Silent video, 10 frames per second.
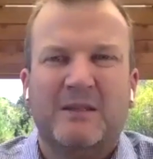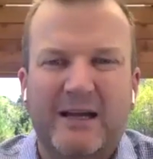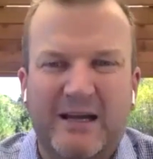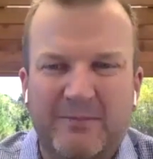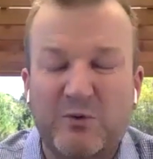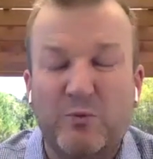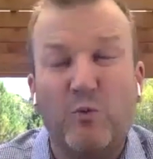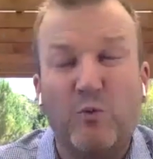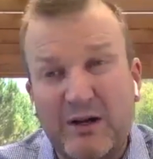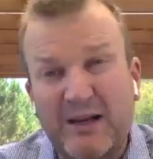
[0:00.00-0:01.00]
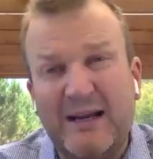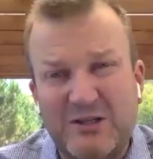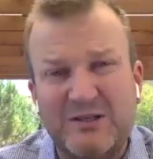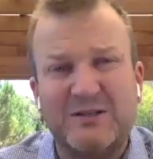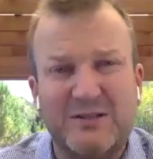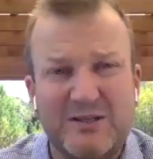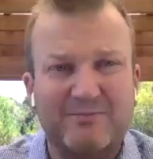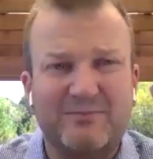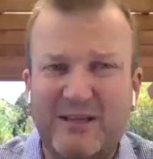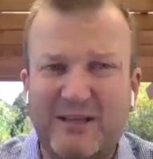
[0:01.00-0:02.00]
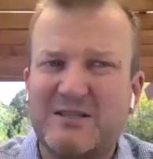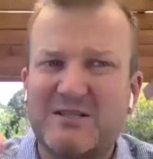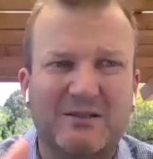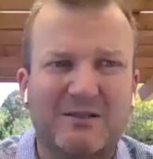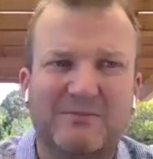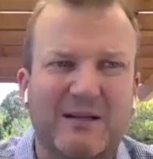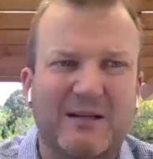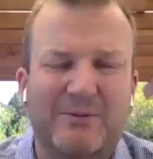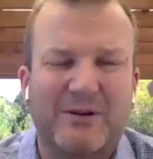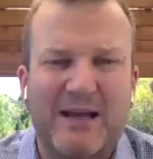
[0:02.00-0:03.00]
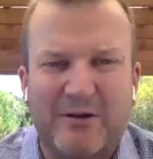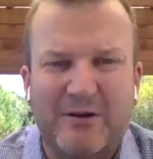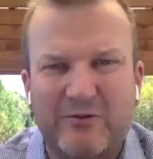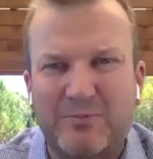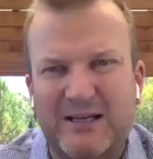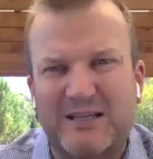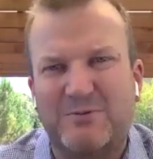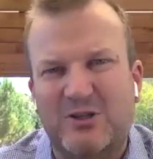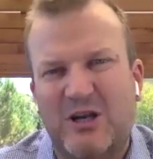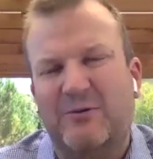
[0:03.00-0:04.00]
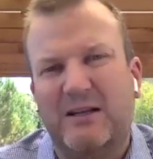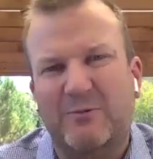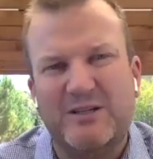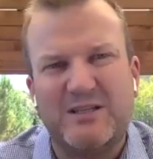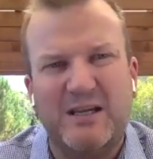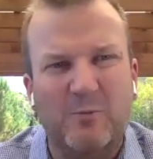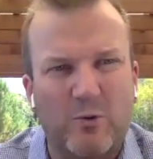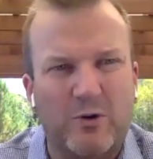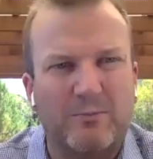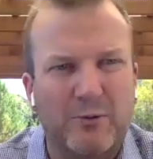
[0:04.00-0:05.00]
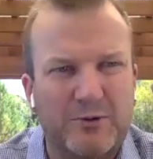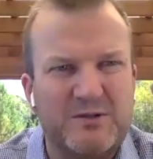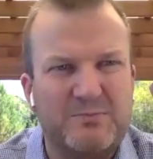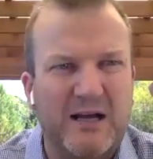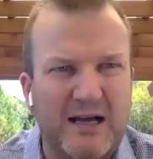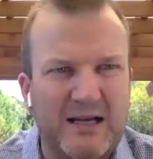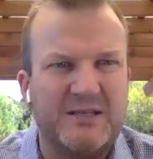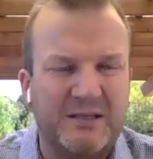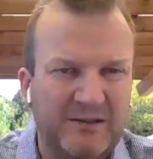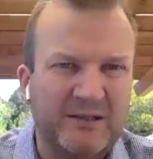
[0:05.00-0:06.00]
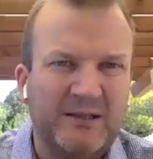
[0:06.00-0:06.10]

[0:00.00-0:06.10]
The water connections, they're still up and down all over the place, but generally we're seeing water boards passing